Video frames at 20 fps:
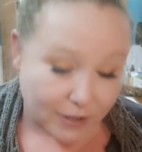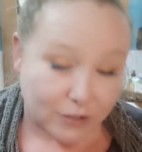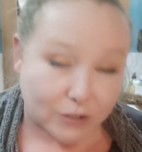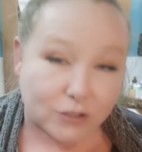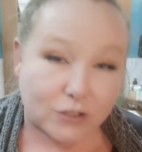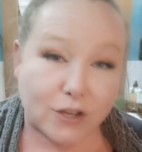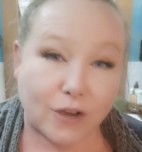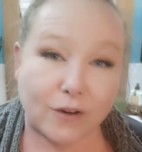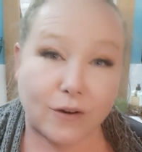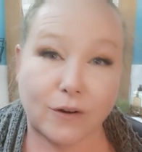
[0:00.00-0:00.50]

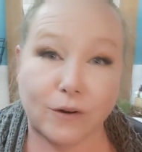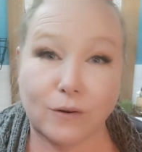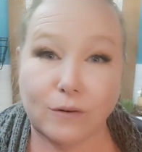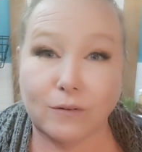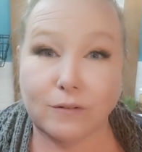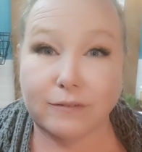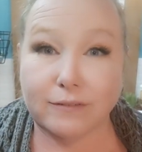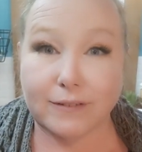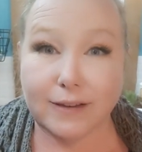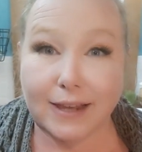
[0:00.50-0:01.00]

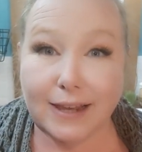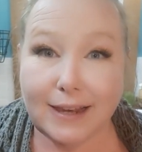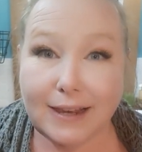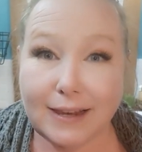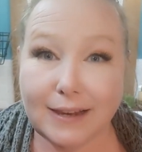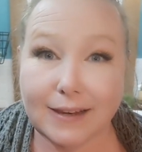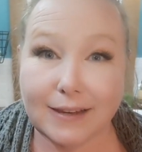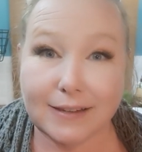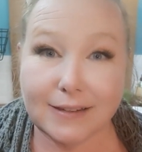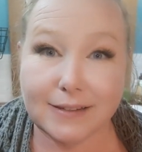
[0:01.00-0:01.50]
So
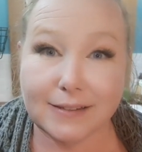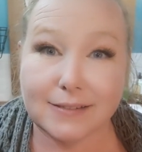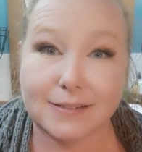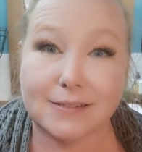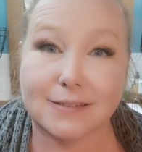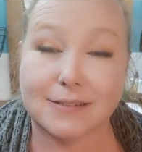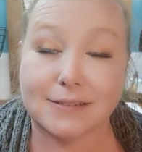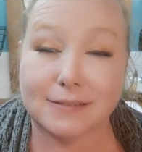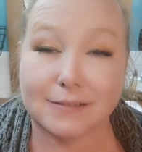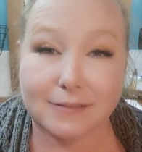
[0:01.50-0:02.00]
he
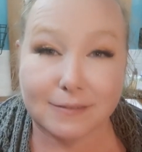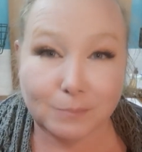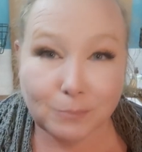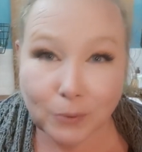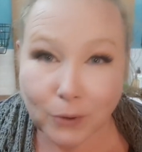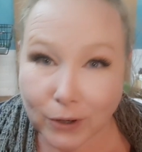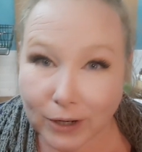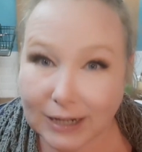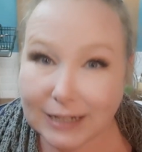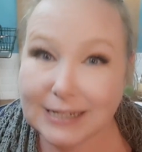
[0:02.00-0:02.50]
is
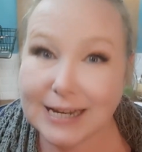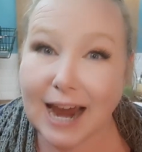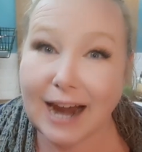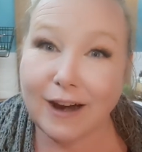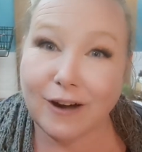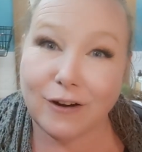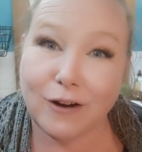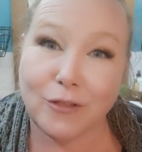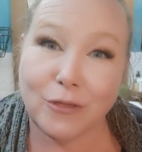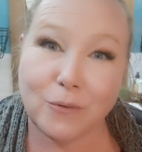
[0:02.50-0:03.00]
pretty
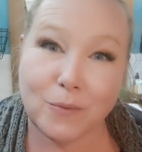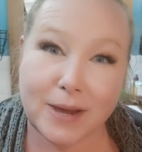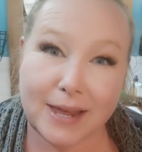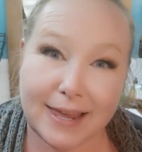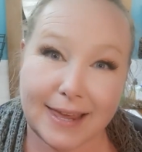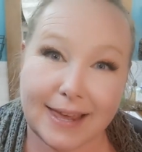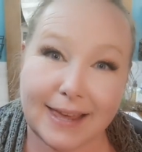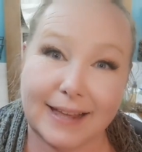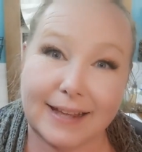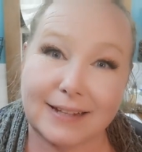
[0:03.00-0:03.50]
tired on the
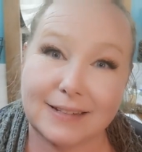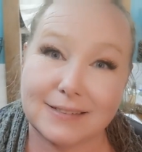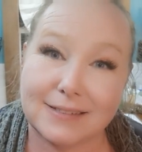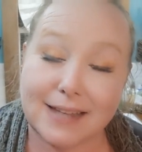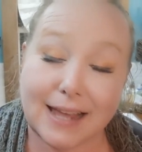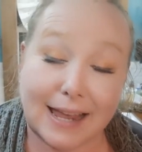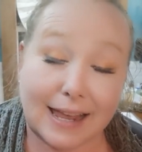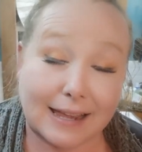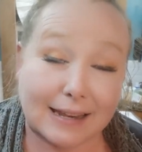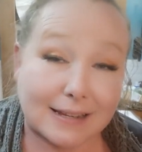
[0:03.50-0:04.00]
weekends,
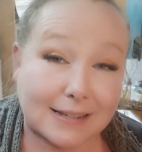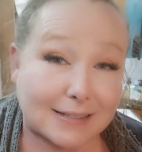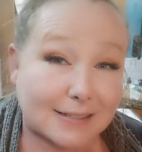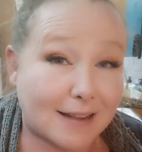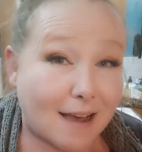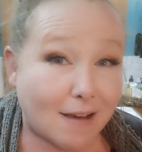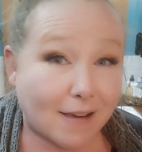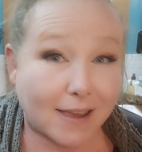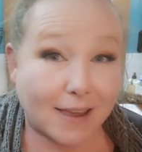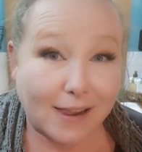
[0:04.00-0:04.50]
and he's
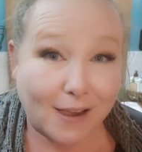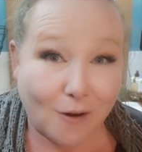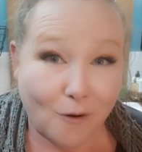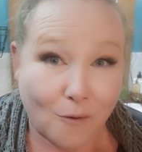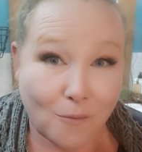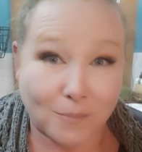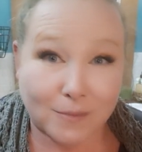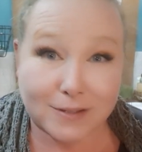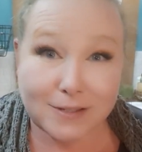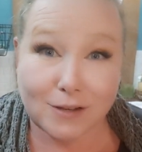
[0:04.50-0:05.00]
not getting
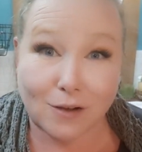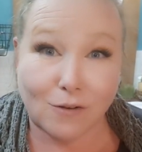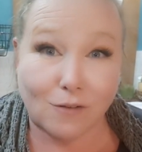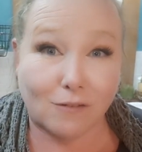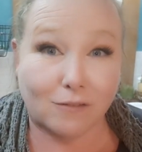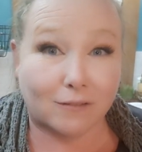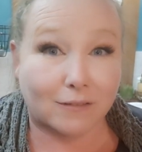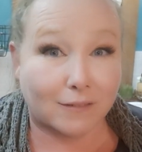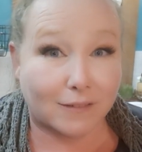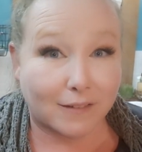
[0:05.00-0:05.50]
home
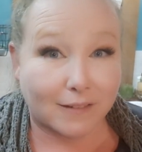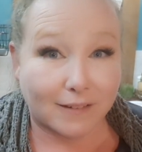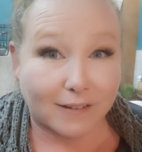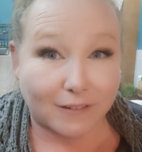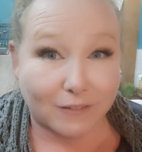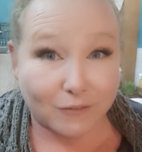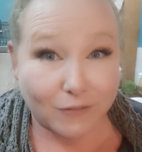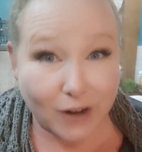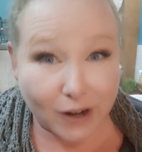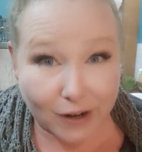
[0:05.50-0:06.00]
until
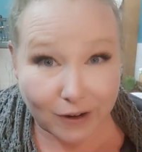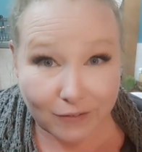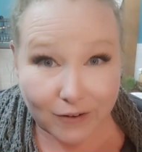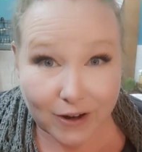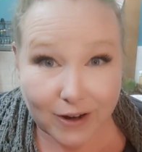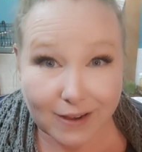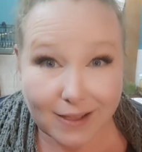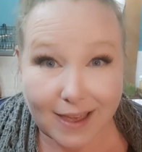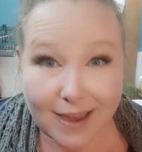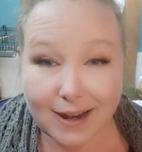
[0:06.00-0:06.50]
very,
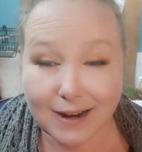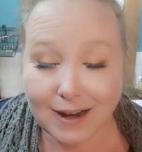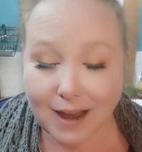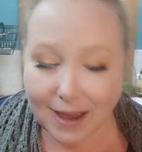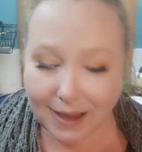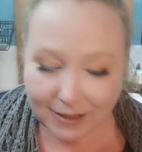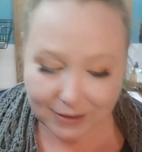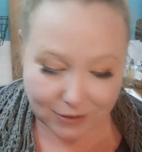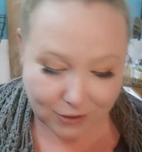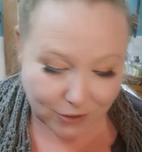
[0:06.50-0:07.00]
very late at
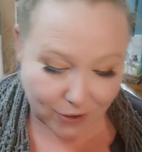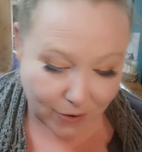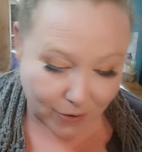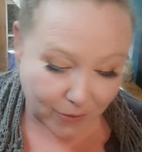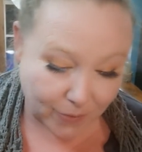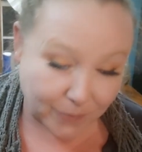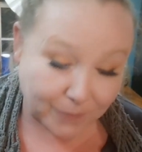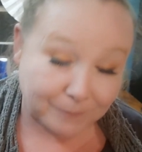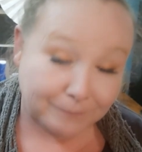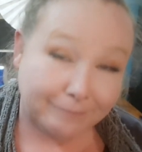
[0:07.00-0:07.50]
night.
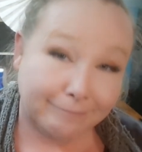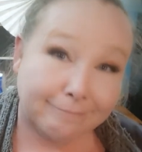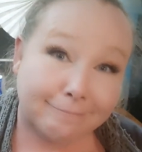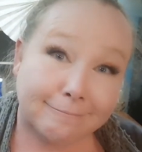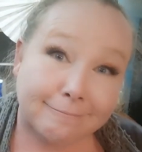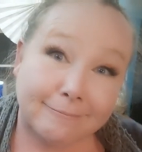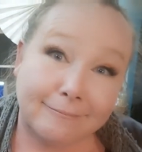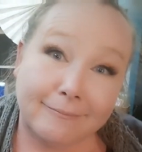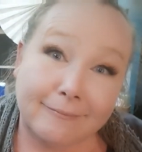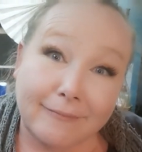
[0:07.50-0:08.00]
So
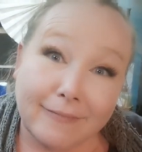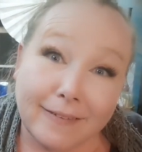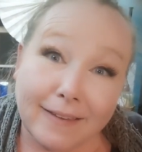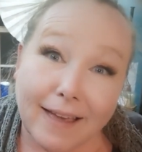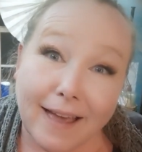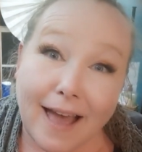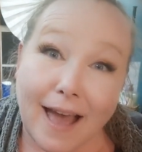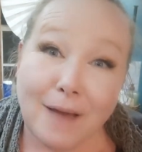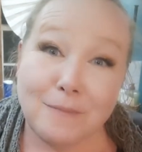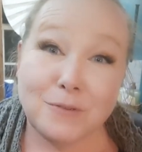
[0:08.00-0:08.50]

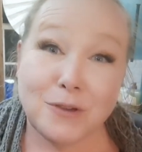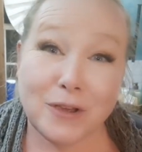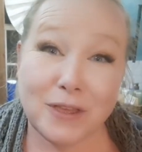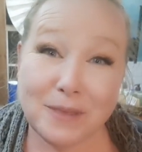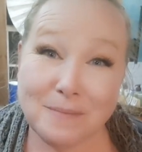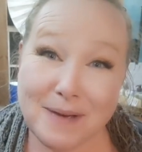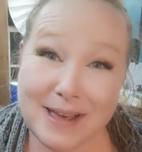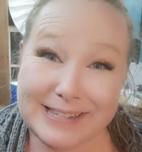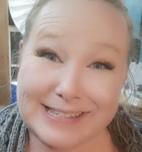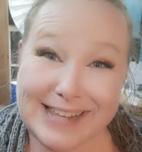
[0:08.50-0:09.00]
I'm doing
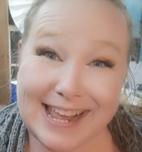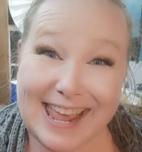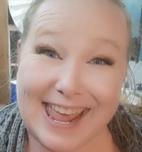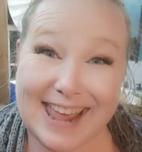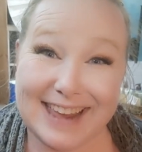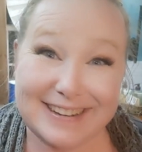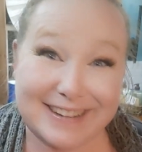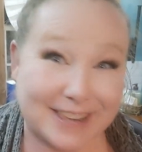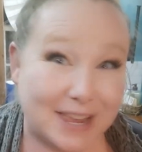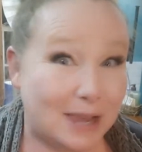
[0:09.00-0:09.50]
the best I
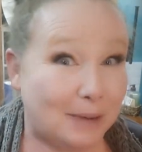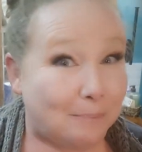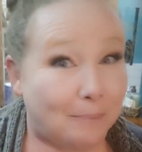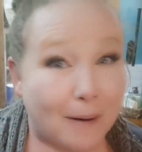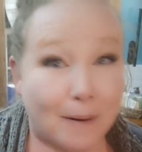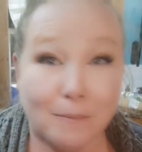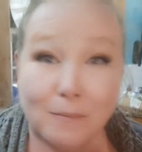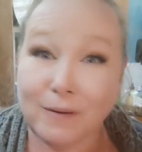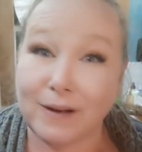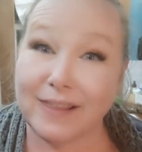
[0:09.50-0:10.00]
can to keep
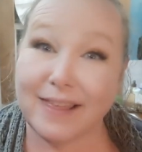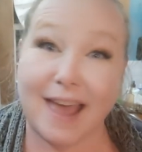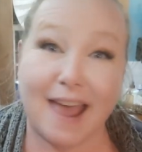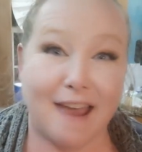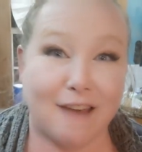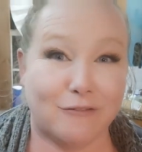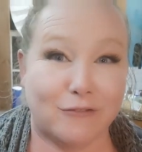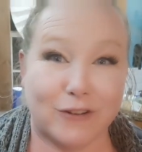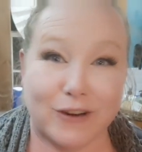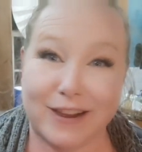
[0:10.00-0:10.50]
up with
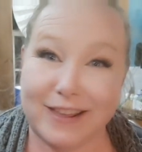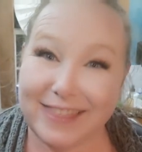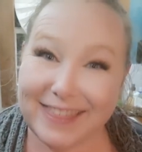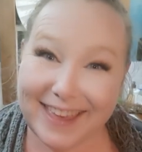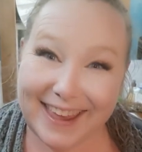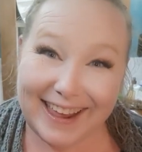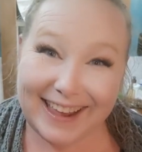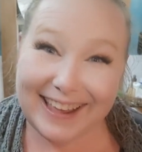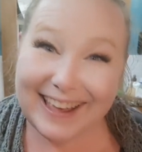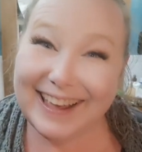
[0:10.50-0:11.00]

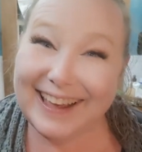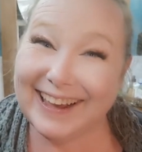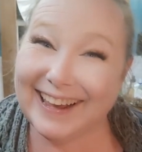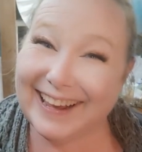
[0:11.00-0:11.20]
everything.